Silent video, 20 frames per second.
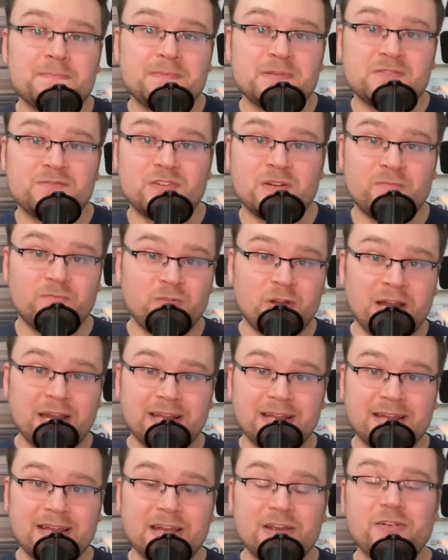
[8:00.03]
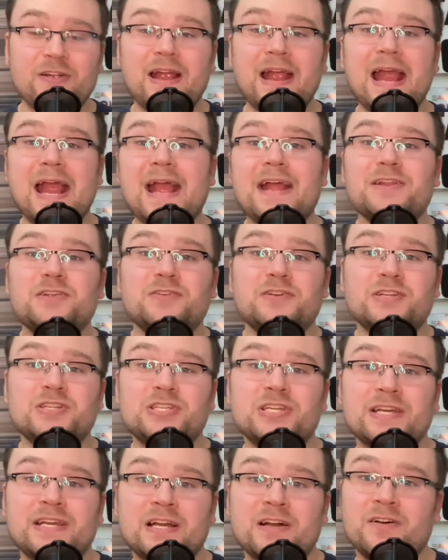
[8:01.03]
is from right here, and you can
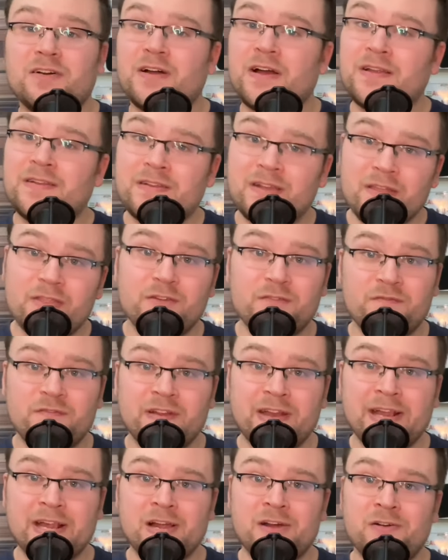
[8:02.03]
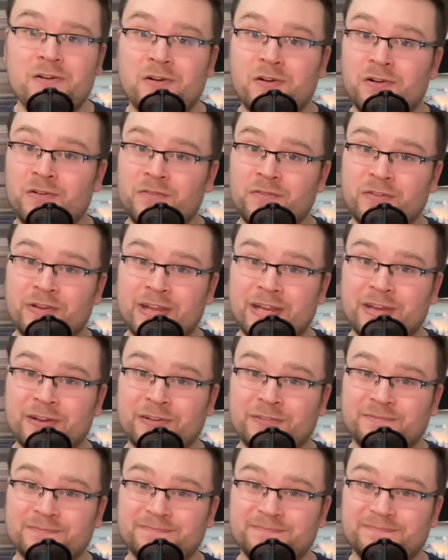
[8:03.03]
check out another video over here.
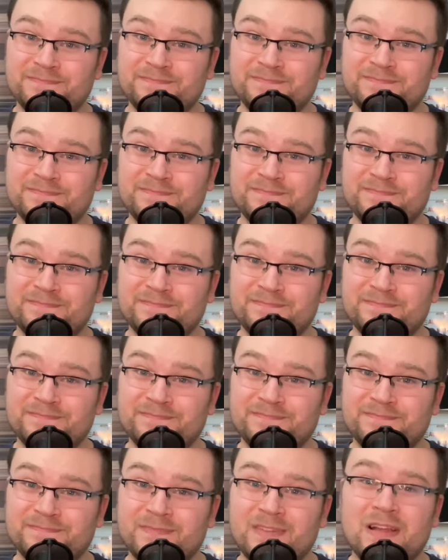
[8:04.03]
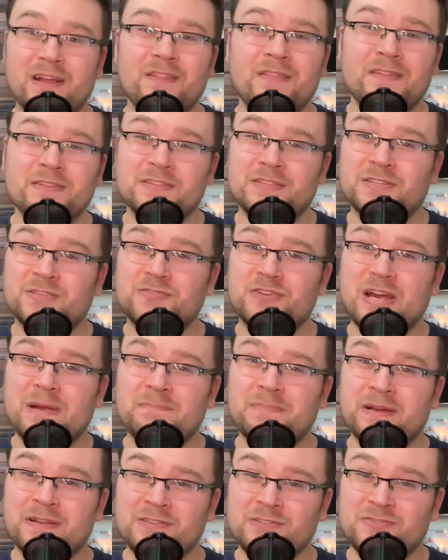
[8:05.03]
The subscribe
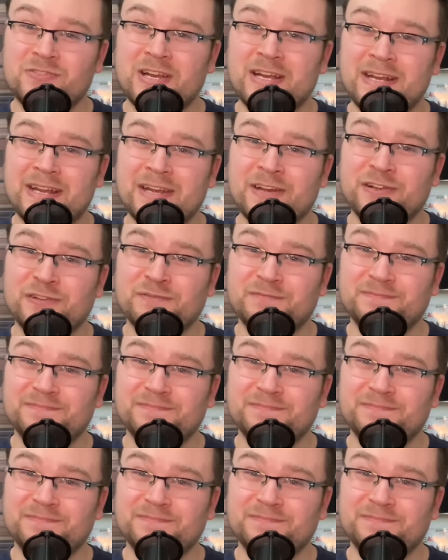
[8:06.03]
button's right here.